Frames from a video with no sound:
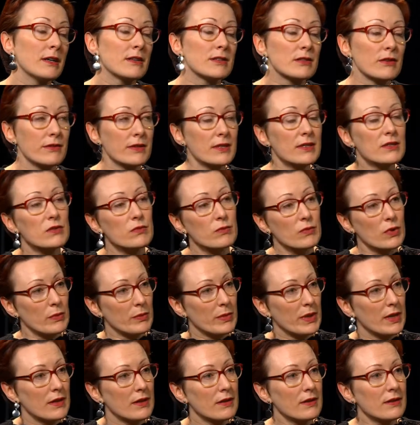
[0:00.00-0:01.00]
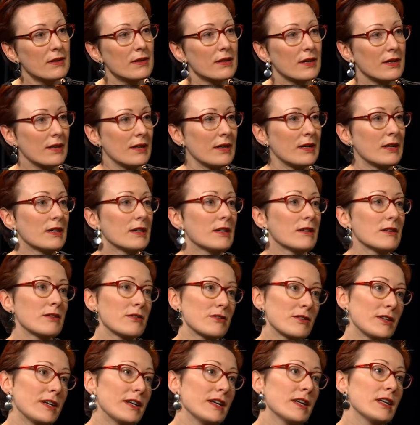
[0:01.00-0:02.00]
So these women are
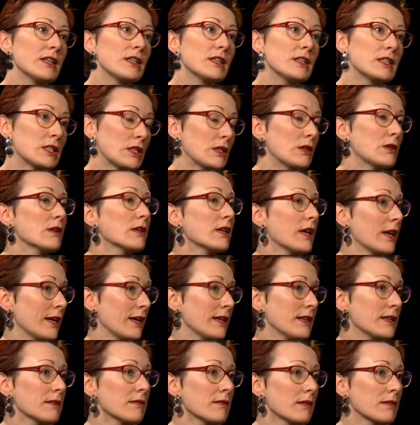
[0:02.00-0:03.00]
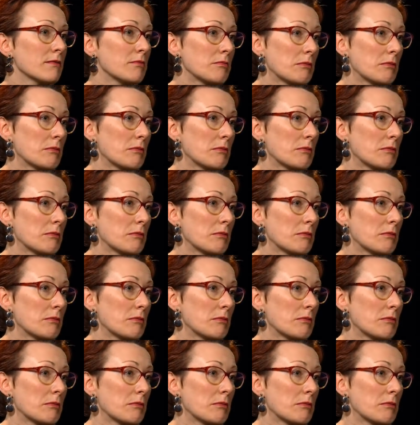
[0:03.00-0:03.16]
trying to gain